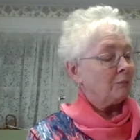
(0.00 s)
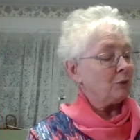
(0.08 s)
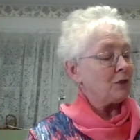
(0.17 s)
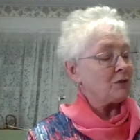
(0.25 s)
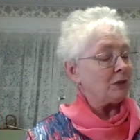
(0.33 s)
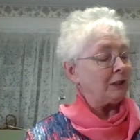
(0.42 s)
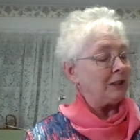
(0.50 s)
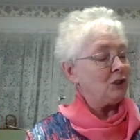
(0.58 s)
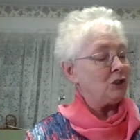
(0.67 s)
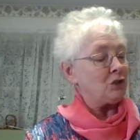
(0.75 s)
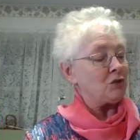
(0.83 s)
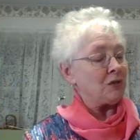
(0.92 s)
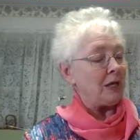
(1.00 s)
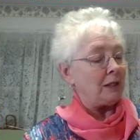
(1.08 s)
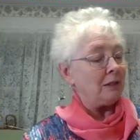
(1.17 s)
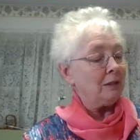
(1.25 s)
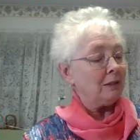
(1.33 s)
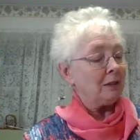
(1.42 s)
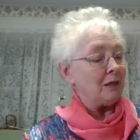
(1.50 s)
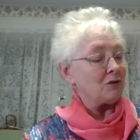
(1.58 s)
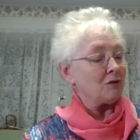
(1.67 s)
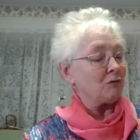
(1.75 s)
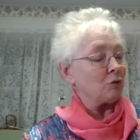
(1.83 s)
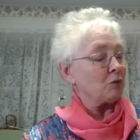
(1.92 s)
Presently she said,
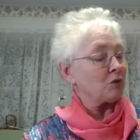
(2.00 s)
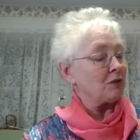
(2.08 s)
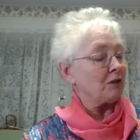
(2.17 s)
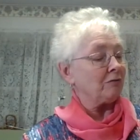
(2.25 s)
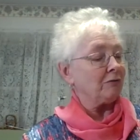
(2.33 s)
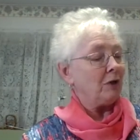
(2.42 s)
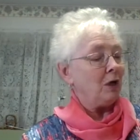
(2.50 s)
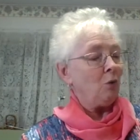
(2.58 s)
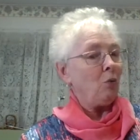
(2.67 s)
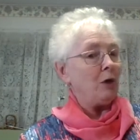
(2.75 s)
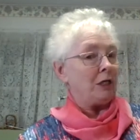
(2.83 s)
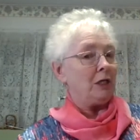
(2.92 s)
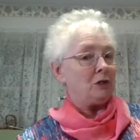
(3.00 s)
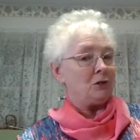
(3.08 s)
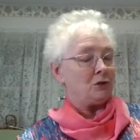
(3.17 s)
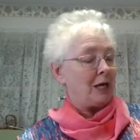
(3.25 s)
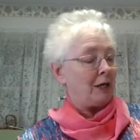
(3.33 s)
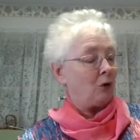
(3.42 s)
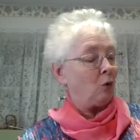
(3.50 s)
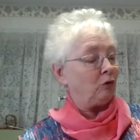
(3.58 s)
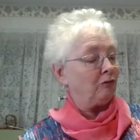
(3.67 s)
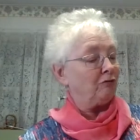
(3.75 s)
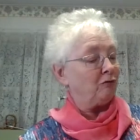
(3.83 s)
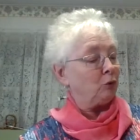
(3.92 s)
as if to herself, "What is that
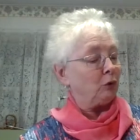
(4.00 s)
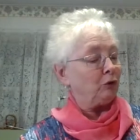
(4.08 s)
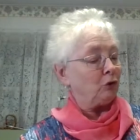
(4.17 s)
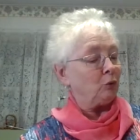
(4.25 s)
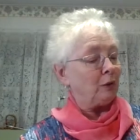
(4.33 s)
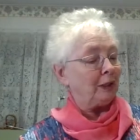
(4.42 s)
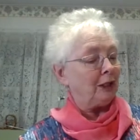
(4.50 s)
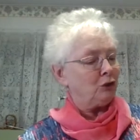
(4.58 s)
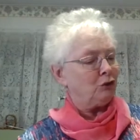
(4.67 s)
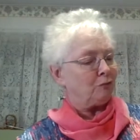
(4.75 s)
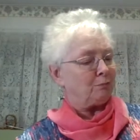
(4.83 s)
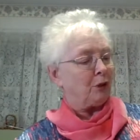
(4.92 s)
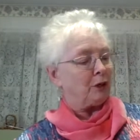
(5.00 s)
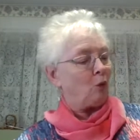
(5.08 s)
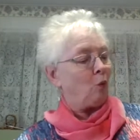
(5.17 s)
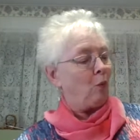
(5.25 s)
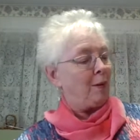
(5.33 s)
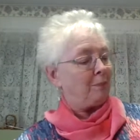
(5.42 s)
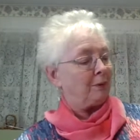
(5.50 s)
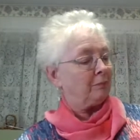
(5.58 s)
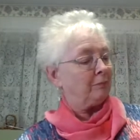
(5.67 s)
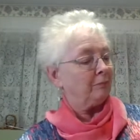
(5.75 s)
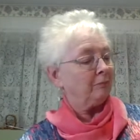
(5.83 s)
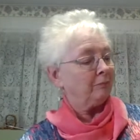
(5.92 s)
old fool doing? I should have brought a whip."
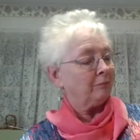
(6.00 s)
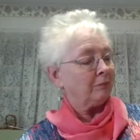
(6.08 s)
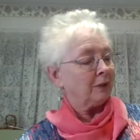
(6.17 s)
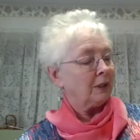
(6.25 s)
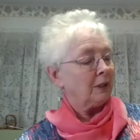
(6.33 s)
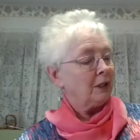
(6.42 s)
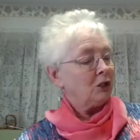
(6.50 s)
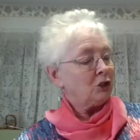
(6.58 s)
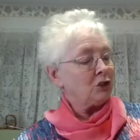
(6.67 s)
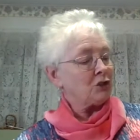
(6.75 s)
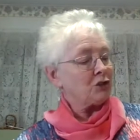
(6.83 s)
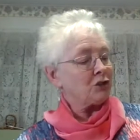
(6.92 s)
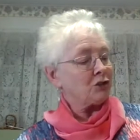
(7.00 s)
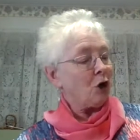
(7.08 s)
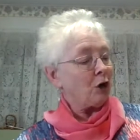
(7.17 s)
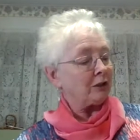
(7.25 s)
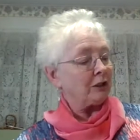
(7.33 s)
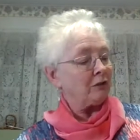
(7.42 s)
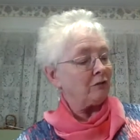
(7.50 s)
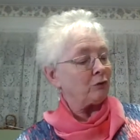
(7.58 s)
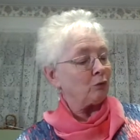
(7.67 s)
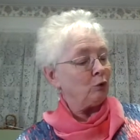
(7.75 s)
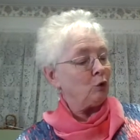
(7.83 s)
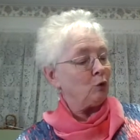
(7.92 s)
She stalked out of
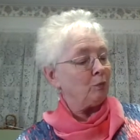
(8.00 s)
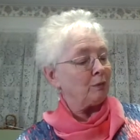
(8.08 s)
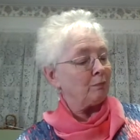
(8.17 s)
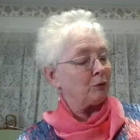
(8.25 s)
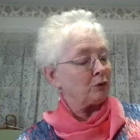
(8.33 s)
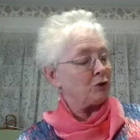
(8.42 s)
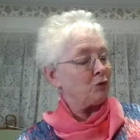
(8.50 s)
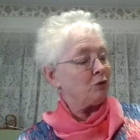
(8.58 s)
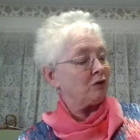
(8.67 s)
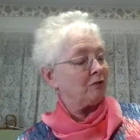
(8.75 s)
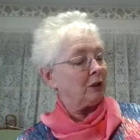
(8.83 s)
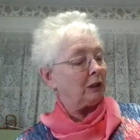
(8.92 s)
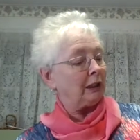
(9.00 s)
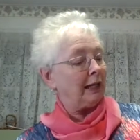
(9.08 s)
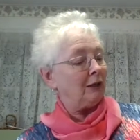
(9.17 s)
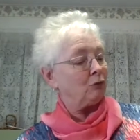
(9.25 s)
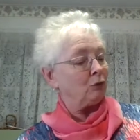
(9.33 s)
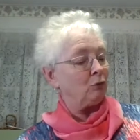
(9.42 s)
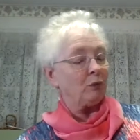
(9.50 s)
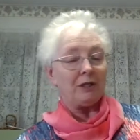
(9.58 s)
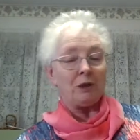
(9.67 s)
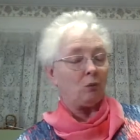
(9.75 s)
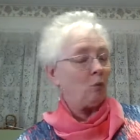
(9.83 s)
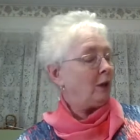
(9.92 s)
the room in pursuit of Uncle Andrew
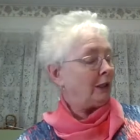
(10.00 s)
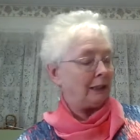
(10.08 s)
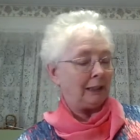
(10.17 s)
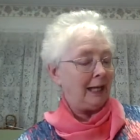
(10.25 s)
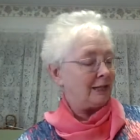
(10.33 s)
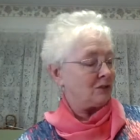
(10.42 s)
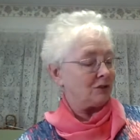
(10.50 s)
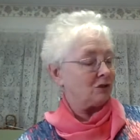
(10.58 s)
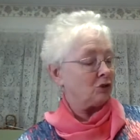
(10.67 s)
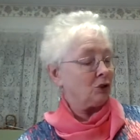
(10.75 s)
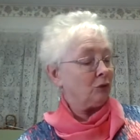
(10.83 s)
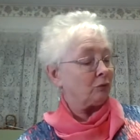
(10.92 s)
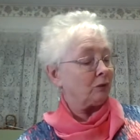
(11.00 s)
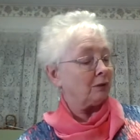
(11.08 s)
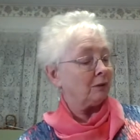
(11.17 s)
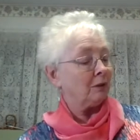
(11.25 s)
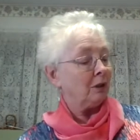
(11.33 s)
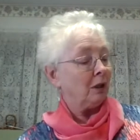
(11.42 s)
without one glance at the children.